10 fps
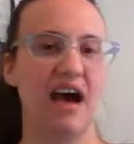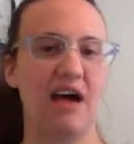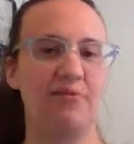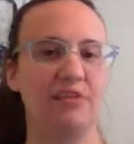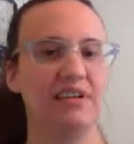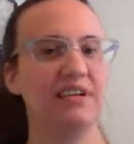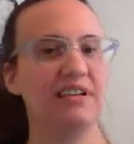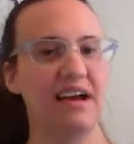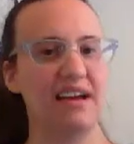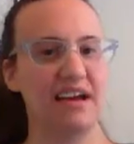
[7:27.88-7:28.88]
I really
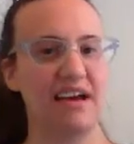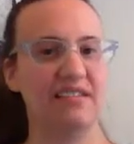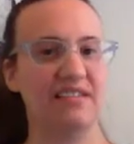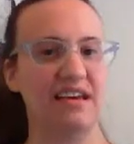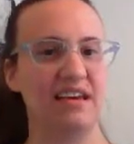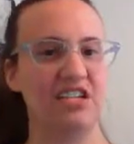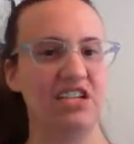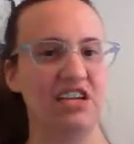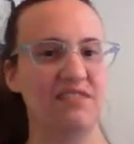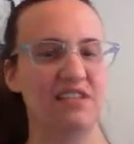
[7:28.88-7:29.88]
like how
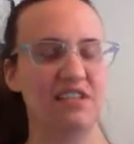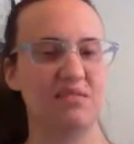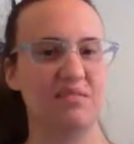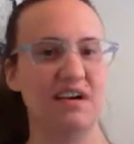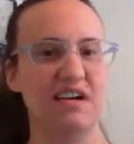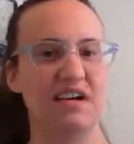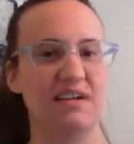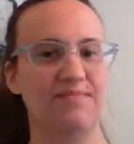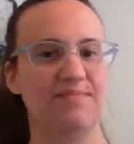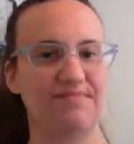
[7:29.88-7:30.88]
she gives them
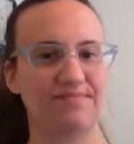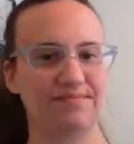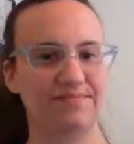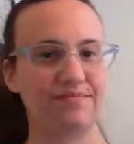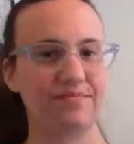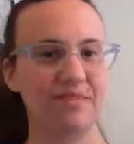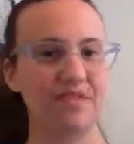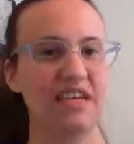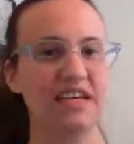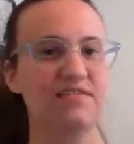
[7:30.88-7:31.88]
a
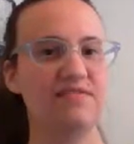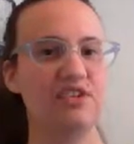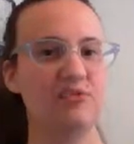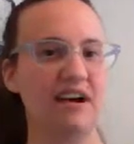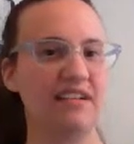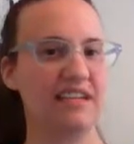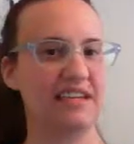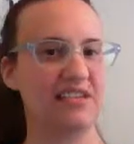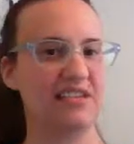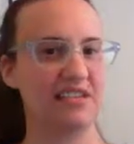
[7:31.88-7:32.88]

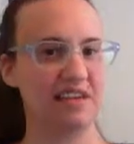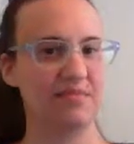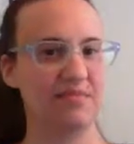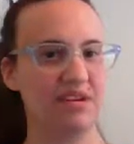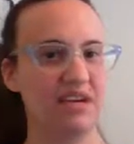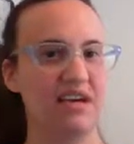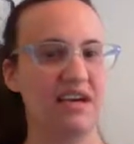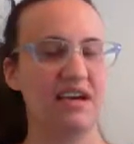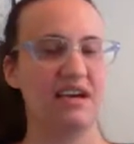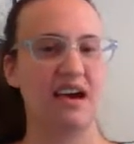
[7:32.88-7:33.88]
individuality to them.
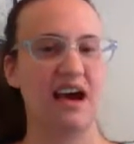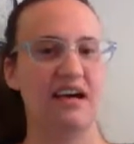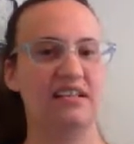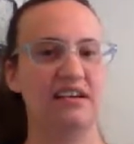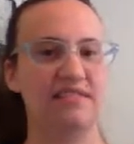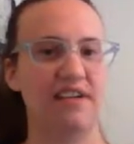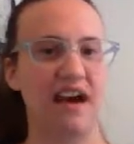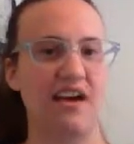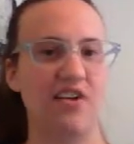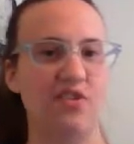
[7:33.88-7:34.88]
I love
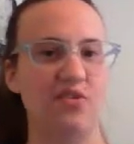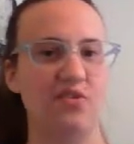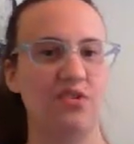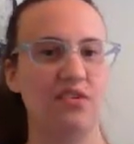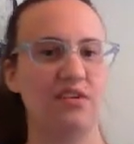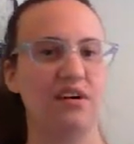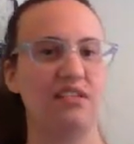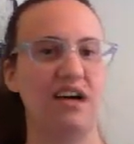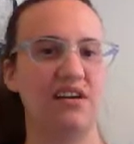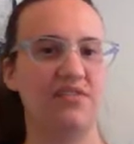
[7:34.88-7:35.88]
how a
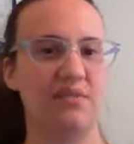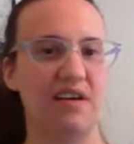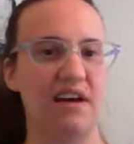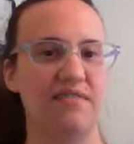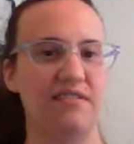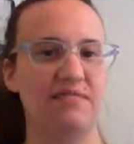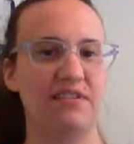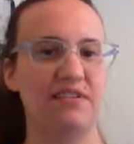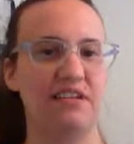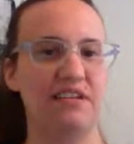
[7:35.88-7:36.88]
lot of them have a
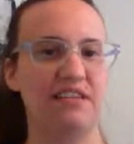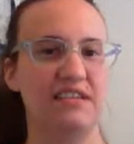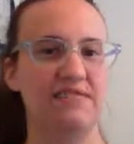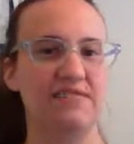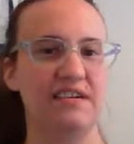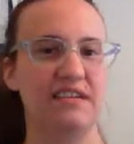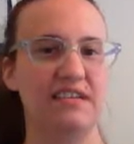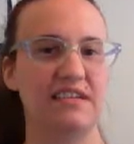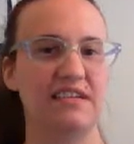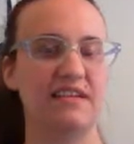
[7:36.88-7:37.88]
very
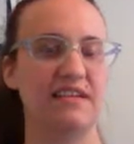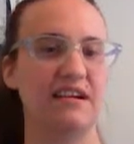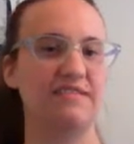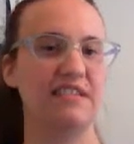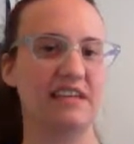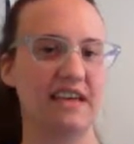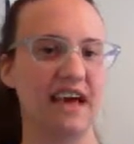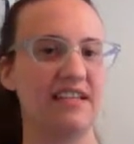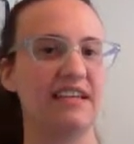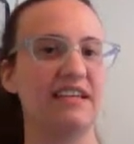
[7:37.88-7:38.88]
different
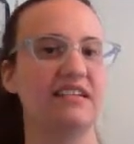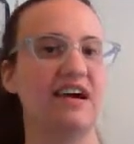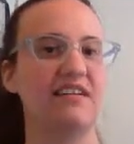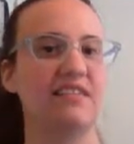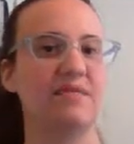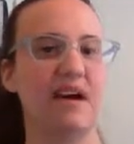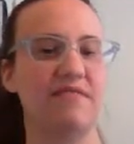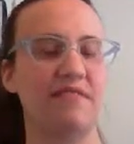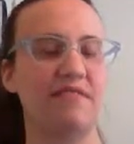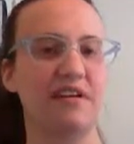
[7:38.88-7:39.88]
physicality. A lot of them
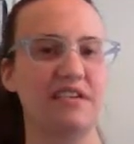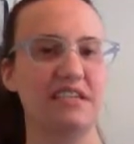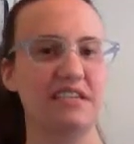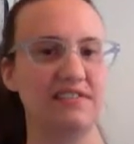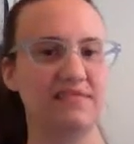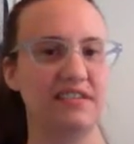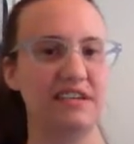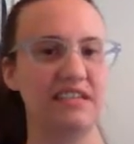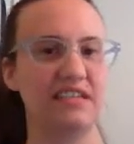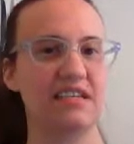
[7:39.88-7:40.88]
have a very
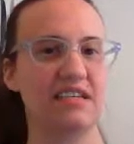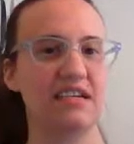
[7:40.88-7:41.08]
different